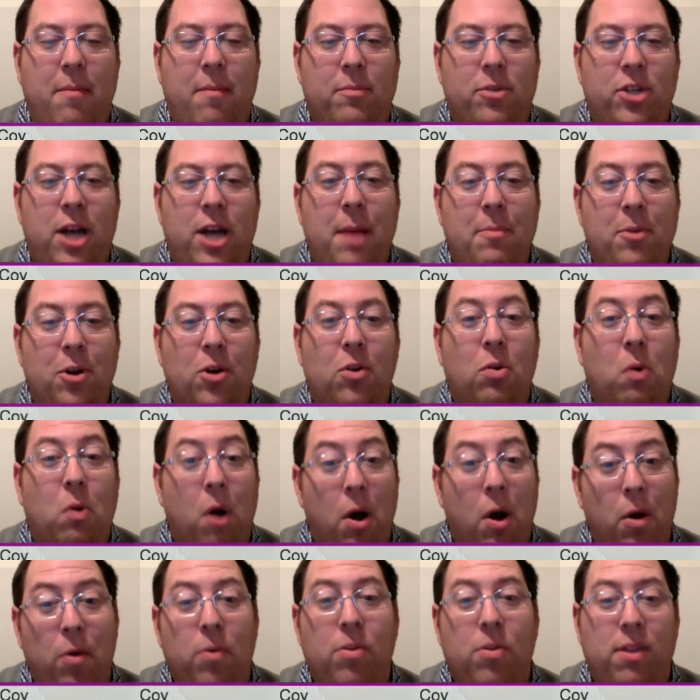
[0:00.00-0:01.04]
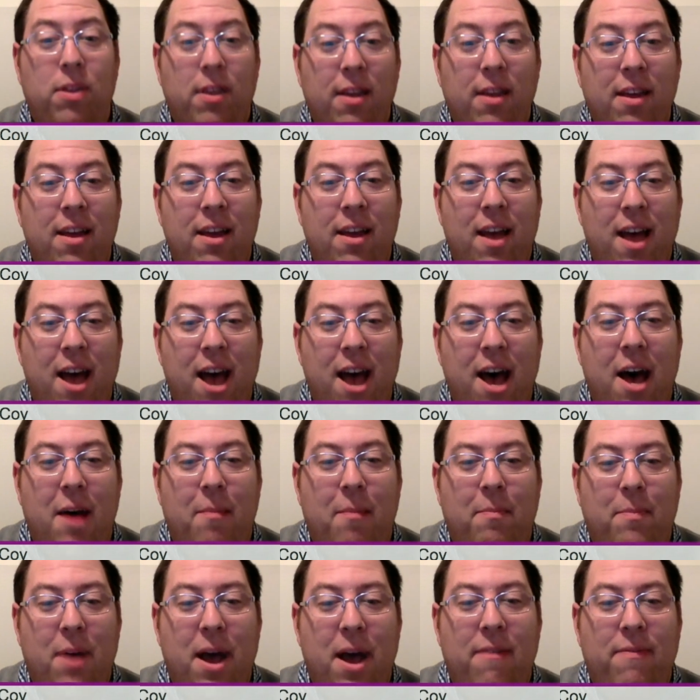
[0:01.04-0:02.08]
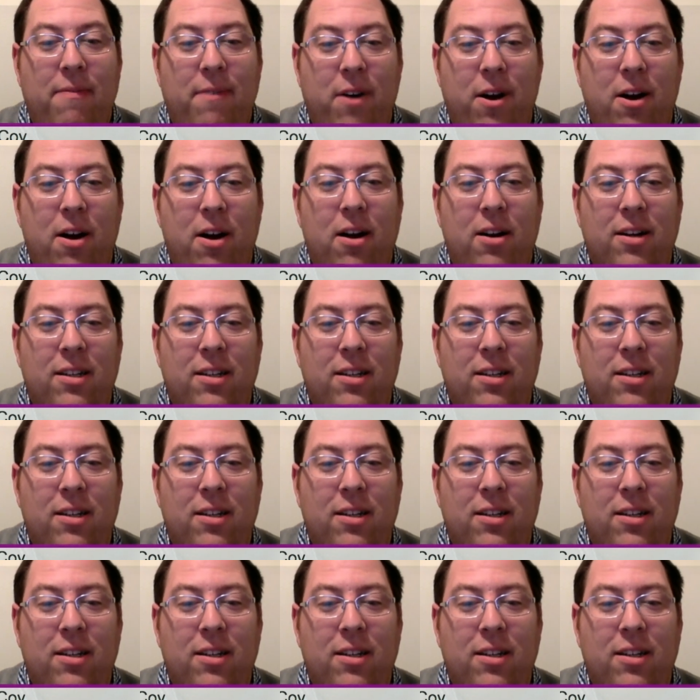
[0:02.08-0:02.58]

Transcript: chapter growth by far.